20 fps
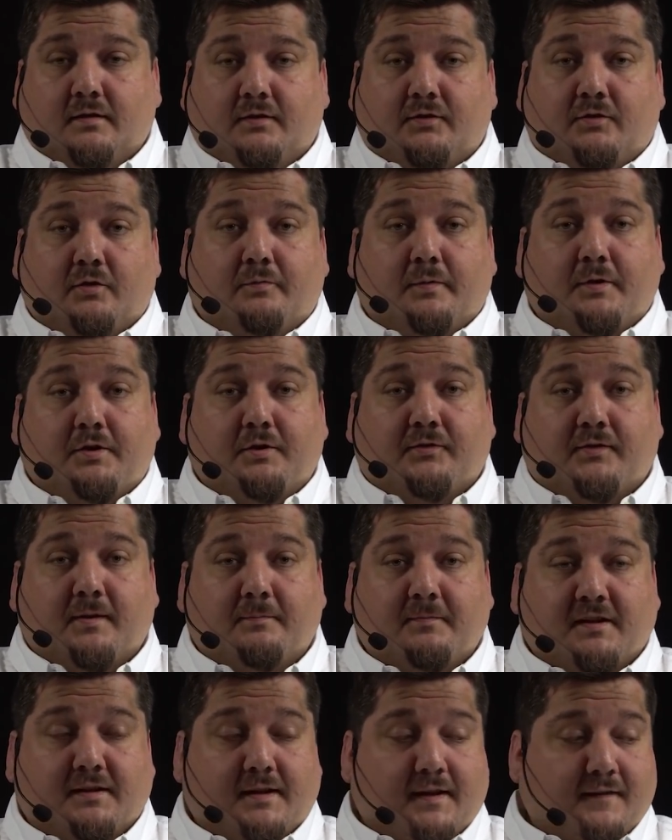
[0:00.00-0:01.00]
So if we do
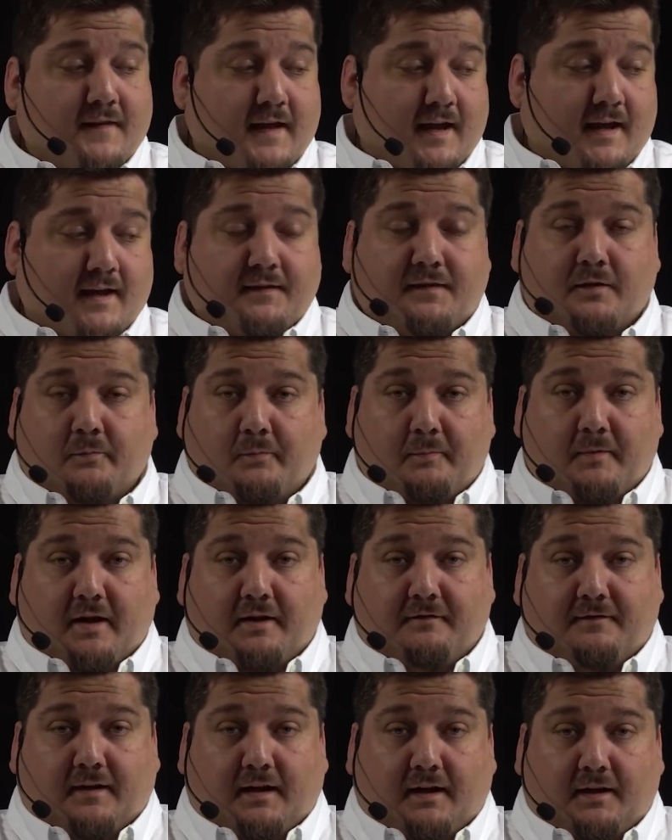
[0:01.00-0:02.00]
something like that, then we
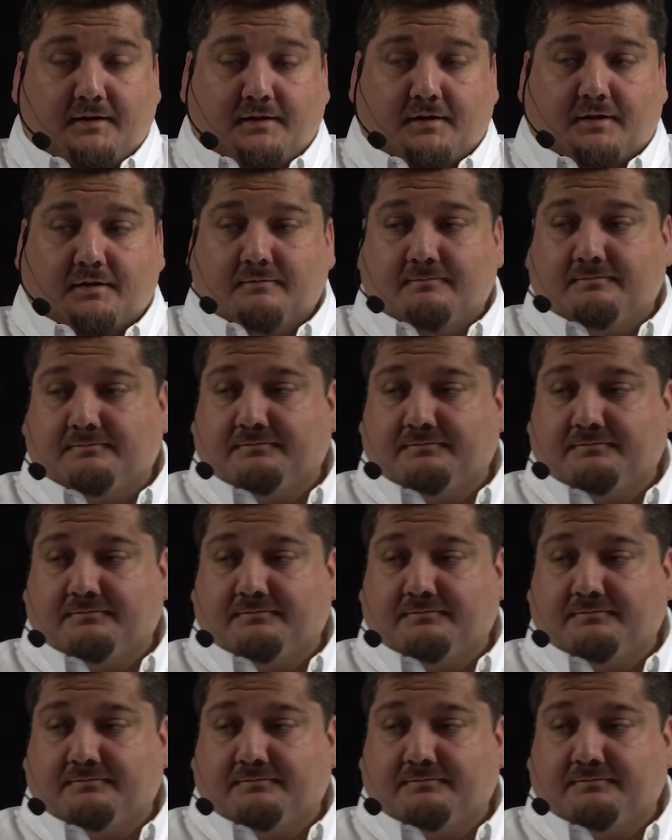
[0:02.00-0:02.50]
might find.